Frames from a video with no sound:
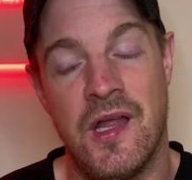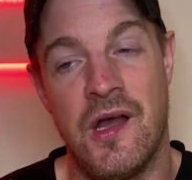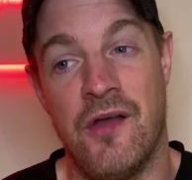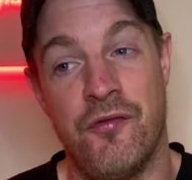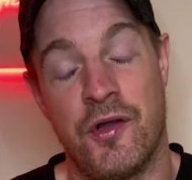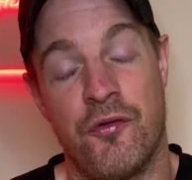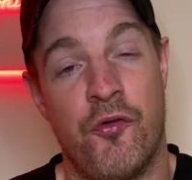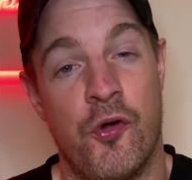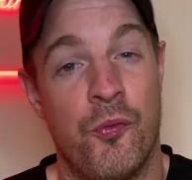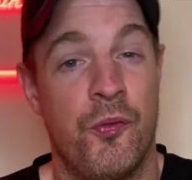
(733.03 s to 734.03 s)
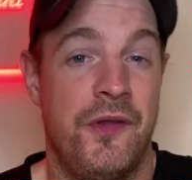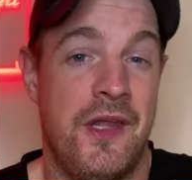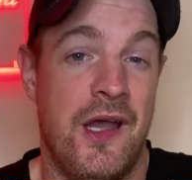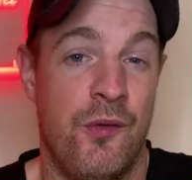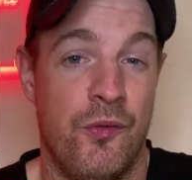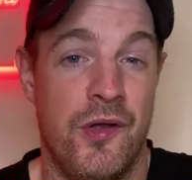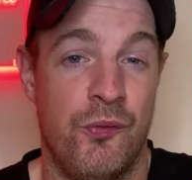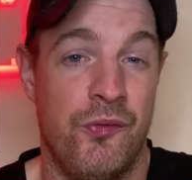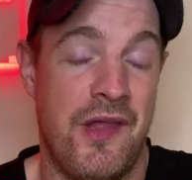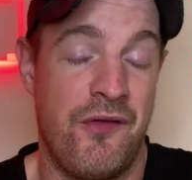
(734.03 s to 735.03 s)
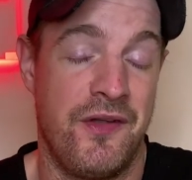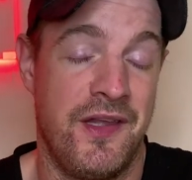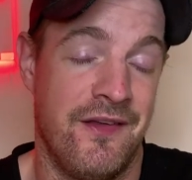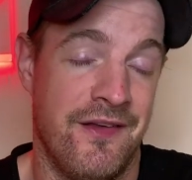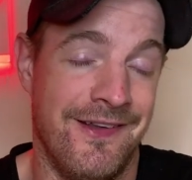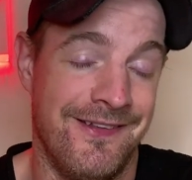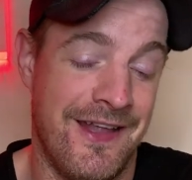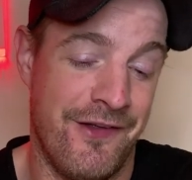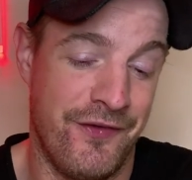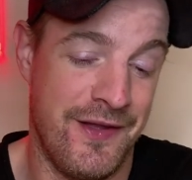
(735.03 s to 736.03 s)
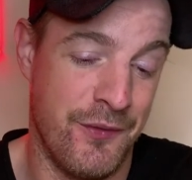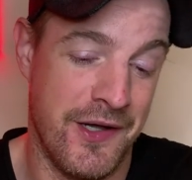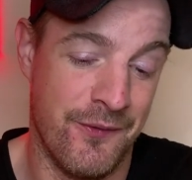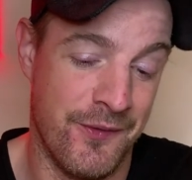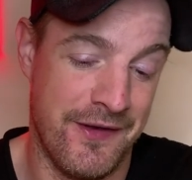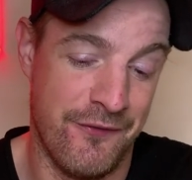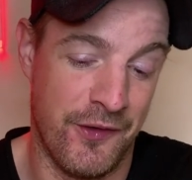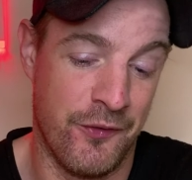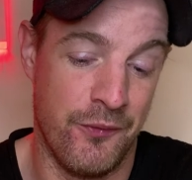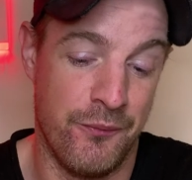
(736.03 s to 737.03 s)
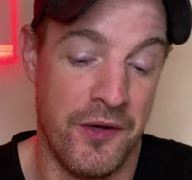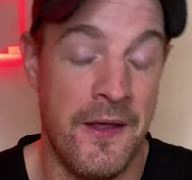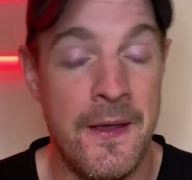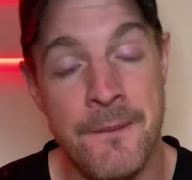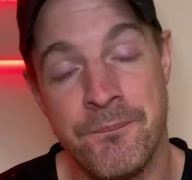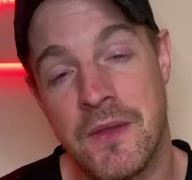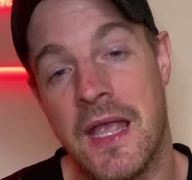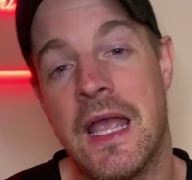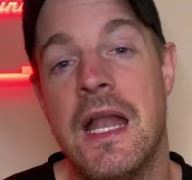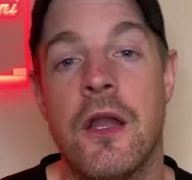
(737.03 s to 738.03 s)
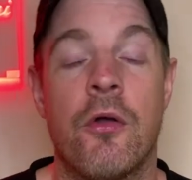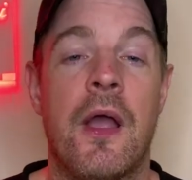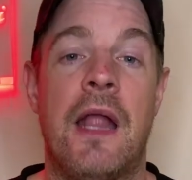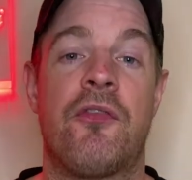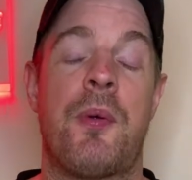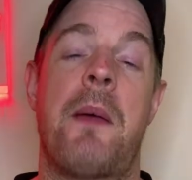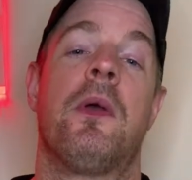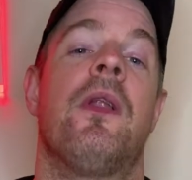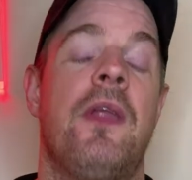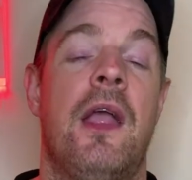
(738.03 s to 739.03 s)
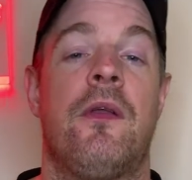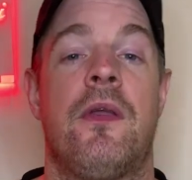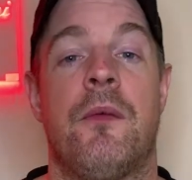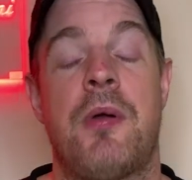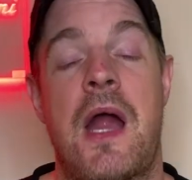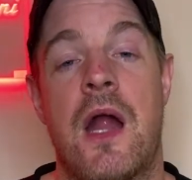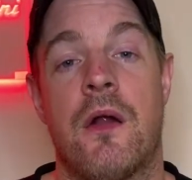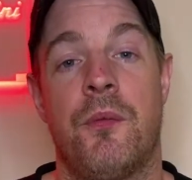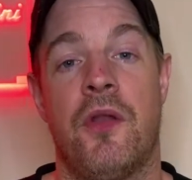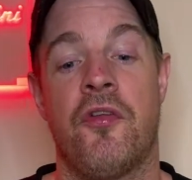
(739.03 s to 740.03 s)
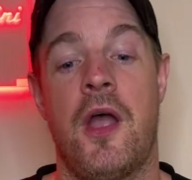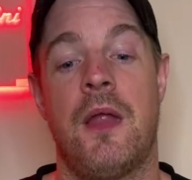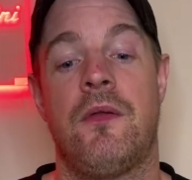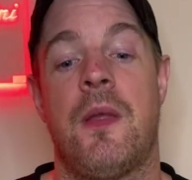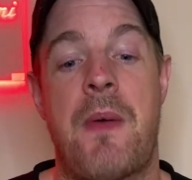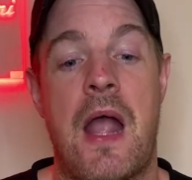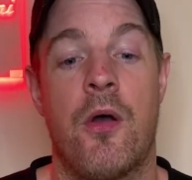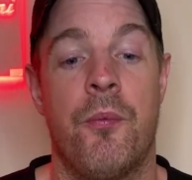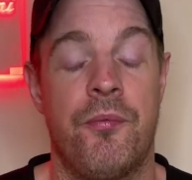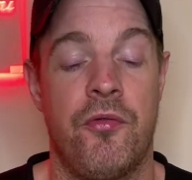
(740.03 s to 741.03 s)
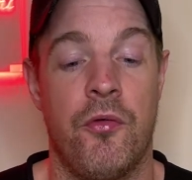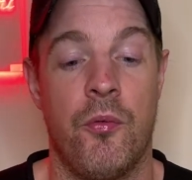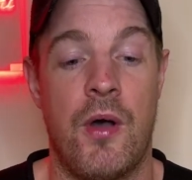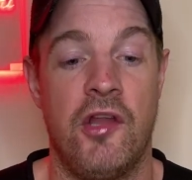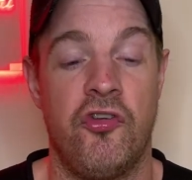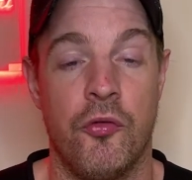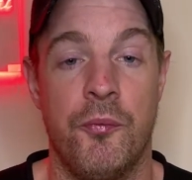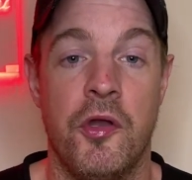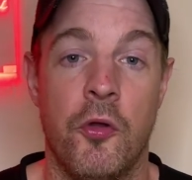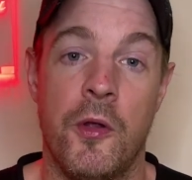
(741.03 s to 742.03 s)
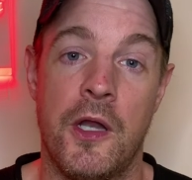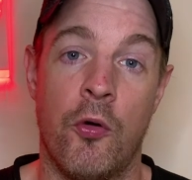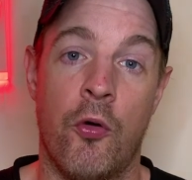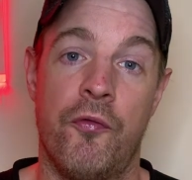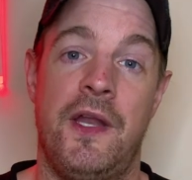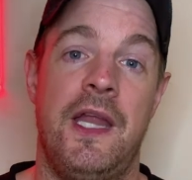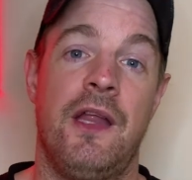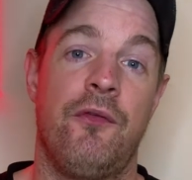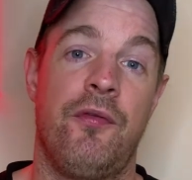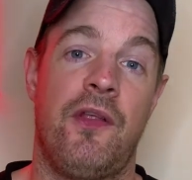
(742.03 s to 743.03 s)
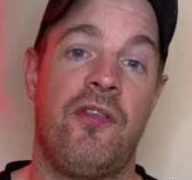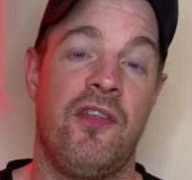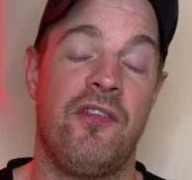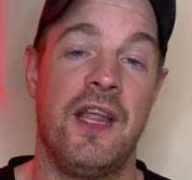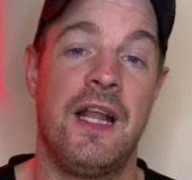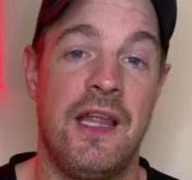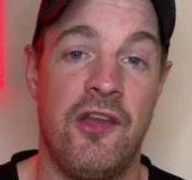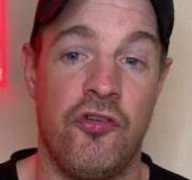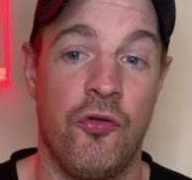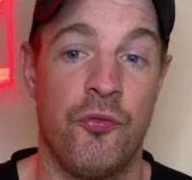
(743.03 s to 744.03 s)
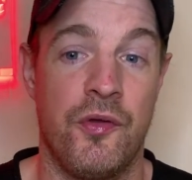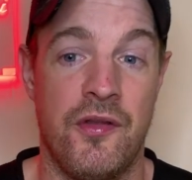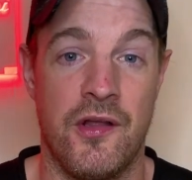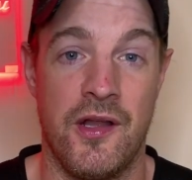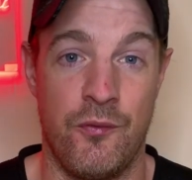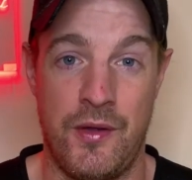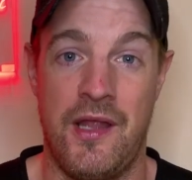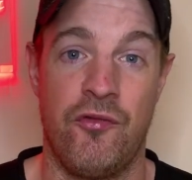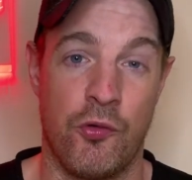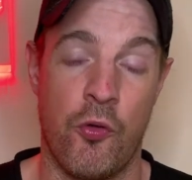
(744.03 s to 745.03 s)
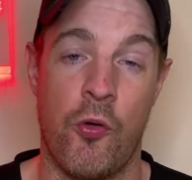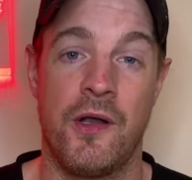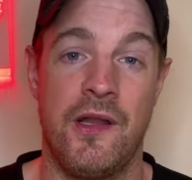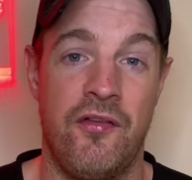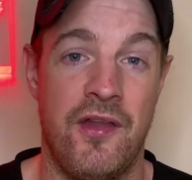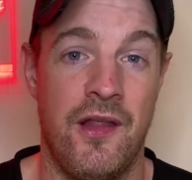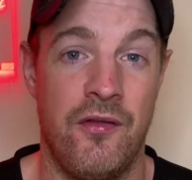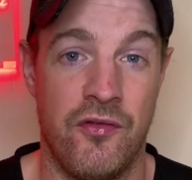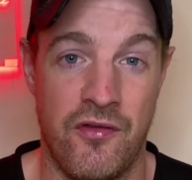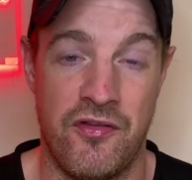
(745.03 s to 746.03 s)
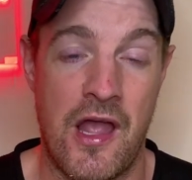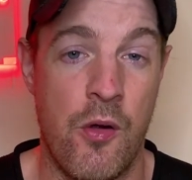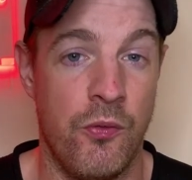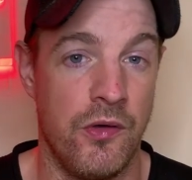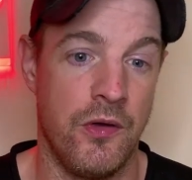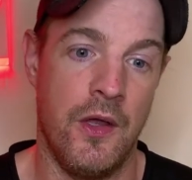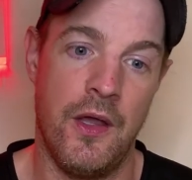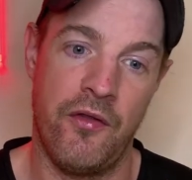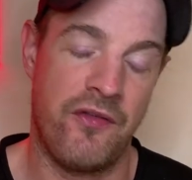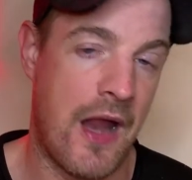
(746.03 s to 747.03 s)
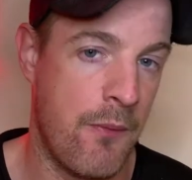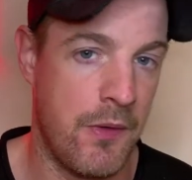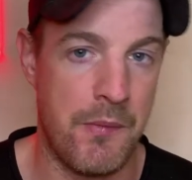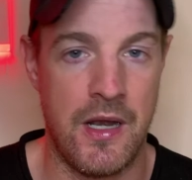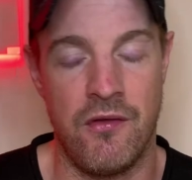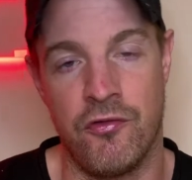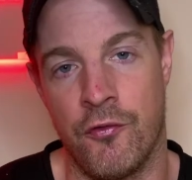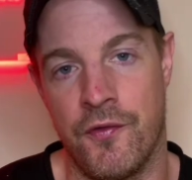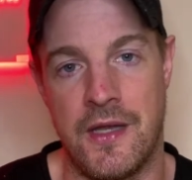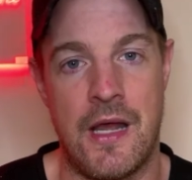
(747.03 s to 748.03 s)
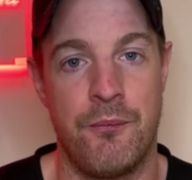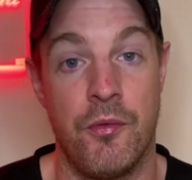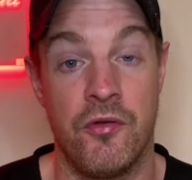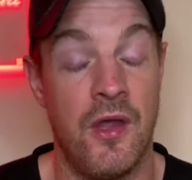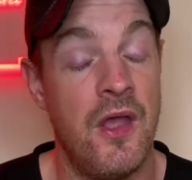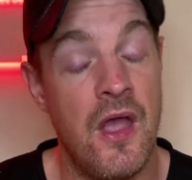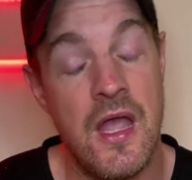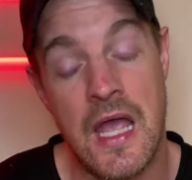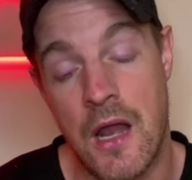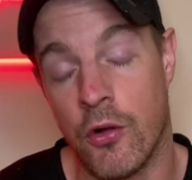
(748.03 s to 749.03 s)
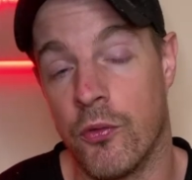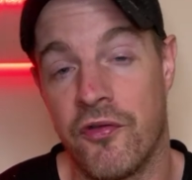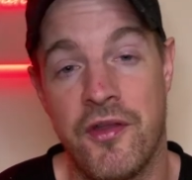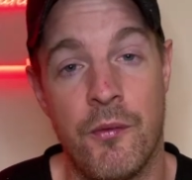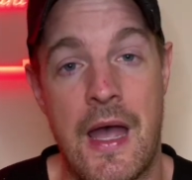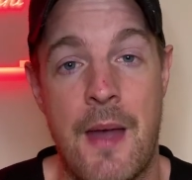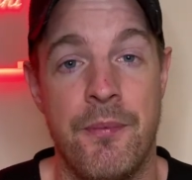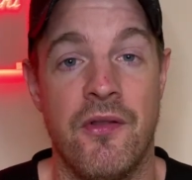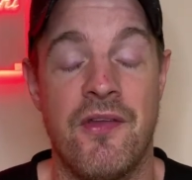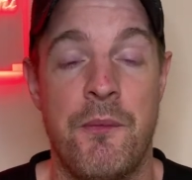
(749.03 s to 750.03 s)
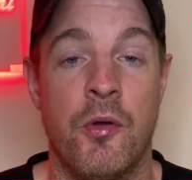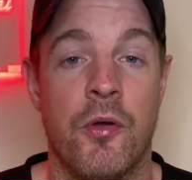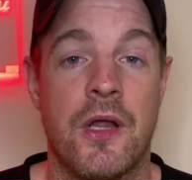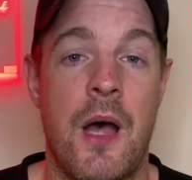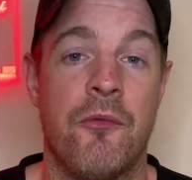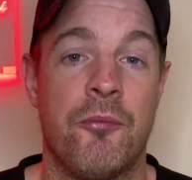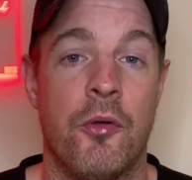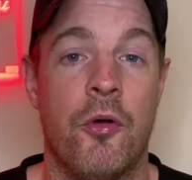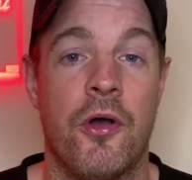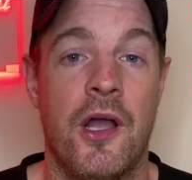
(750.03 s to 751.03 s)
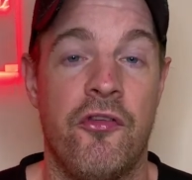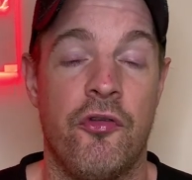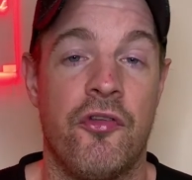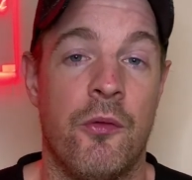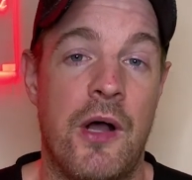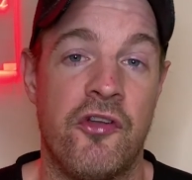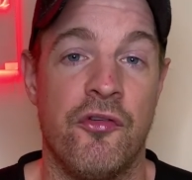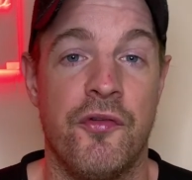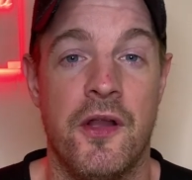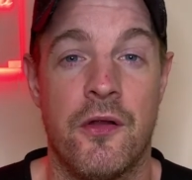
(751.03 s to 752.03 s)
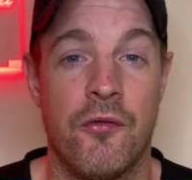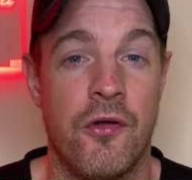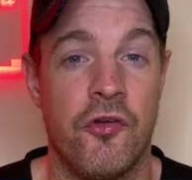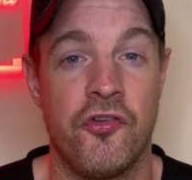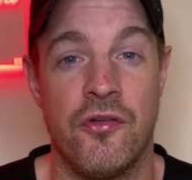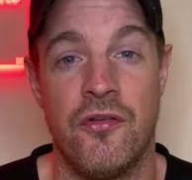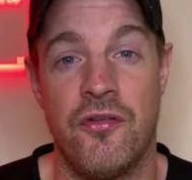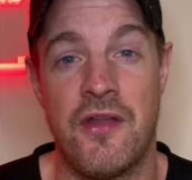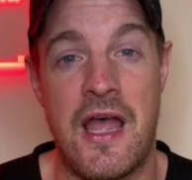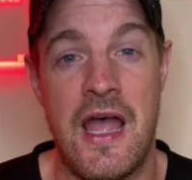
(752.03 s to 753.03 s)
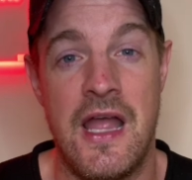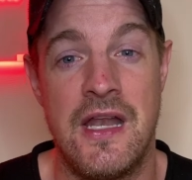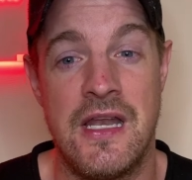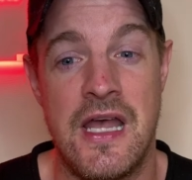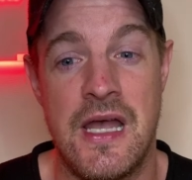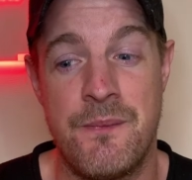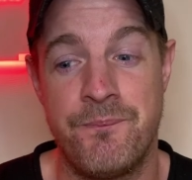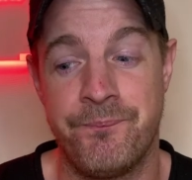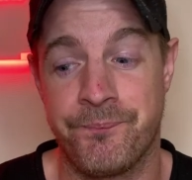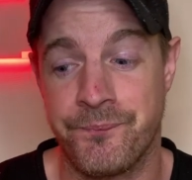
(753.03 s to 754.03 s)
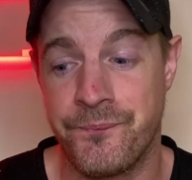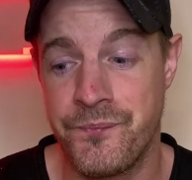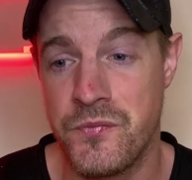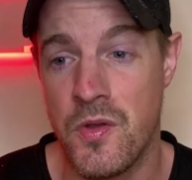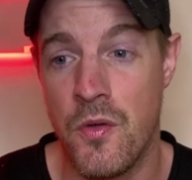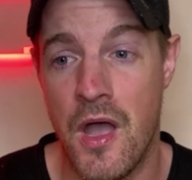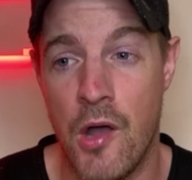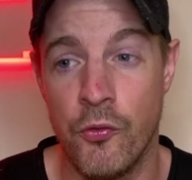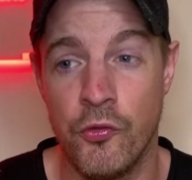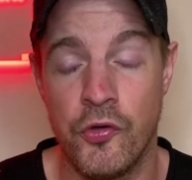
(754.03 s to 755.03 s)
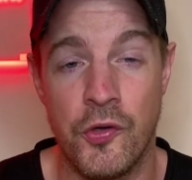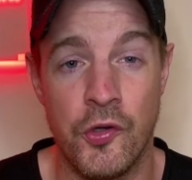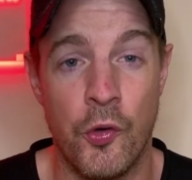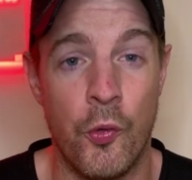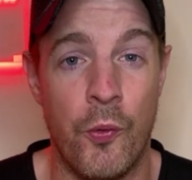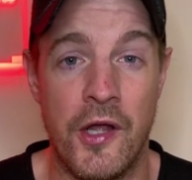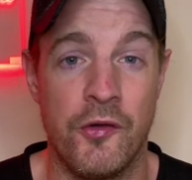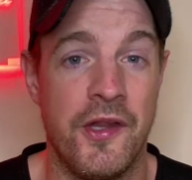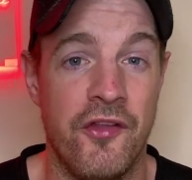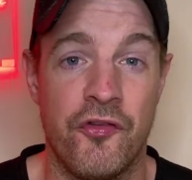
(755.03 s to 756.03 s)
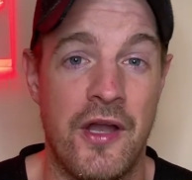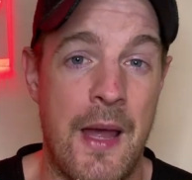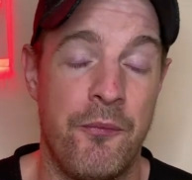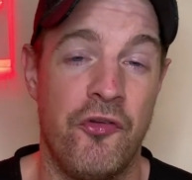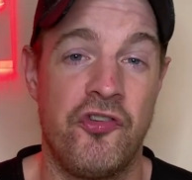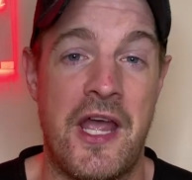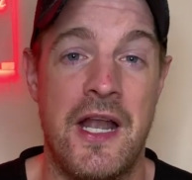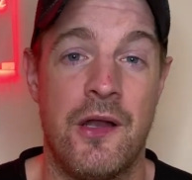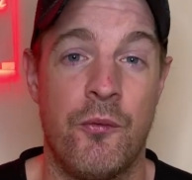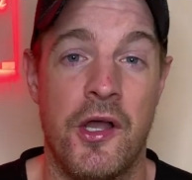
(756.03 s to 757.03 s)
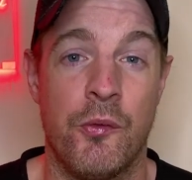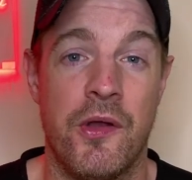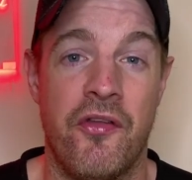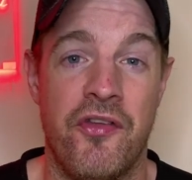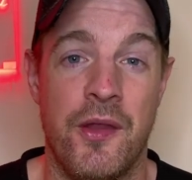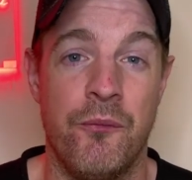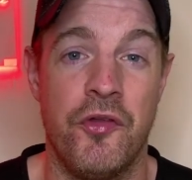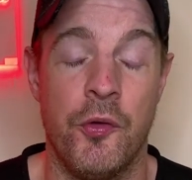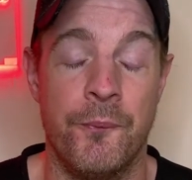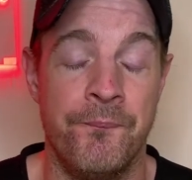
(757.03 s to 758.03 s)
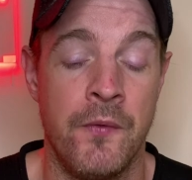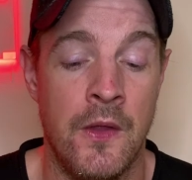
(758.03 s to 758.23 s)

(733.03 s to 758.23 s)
yeah, if I could afford one, yeah, well, I would definitely buy one if I could. But again, look, it's probably going to take Parker a bit of time to get back up to what he should be doing, and hopefully he can fix these niggly issues with the kind of way he's recording these things and the sound and his cameraman and stuff like that. But yeah, look, we'll see what happens. Let me know in the comments below, guys, you're still watching Vehicle Versions, and how, you know, what you think is going to happen to his channel and what you want to see him do.